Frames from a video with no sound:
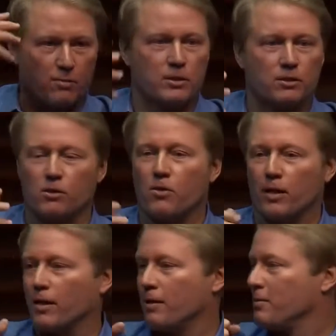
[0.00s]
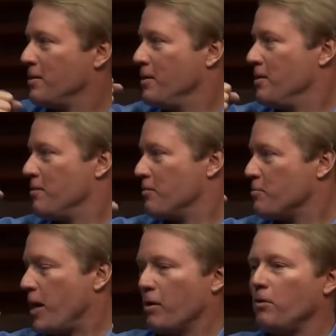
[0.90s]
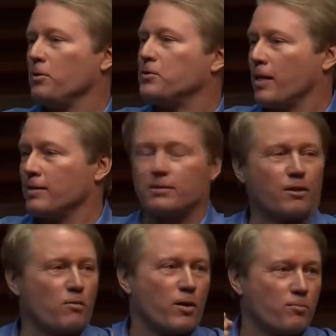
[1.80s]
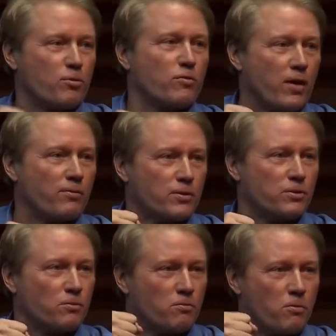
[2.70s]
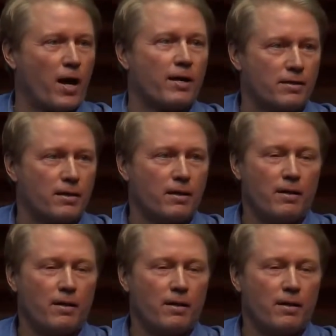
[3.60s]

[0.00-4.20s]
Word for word: I was still going in with my old tendency to want to prove I was right